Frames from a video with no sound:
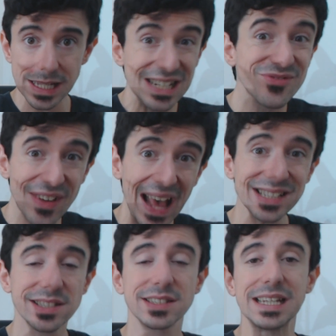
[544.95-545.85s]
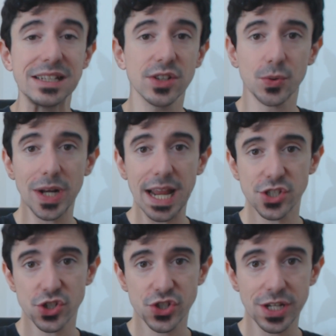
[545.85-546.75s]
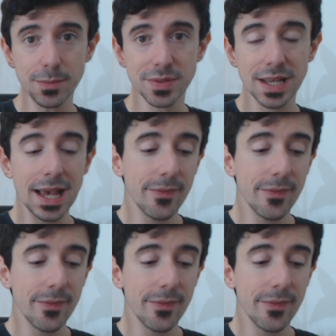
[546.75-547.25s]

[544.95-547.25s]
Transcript: Invest in the relationships.